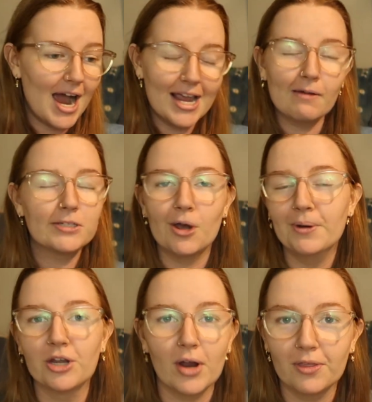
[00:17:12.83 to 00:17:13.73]
I have so
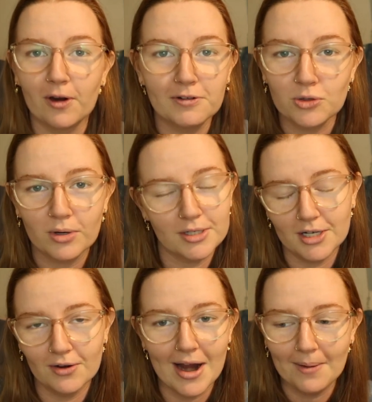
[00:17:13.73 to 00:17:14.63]
many great thrift stores
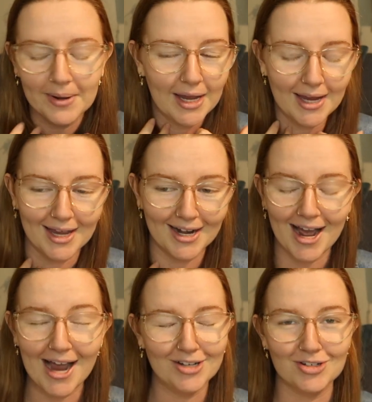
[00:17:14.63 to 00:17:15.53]
around me and
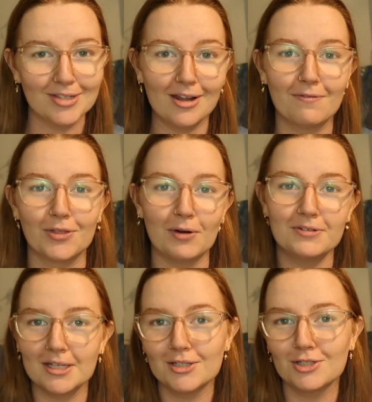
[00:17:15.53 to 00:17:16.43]
I just love
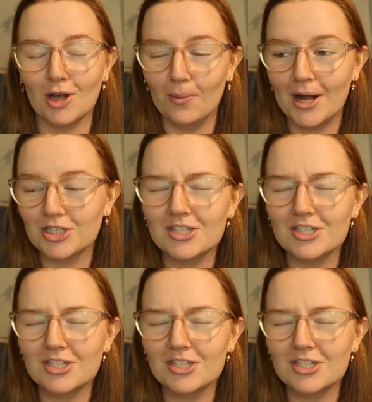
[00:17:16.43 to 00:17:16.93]
thrifting so much.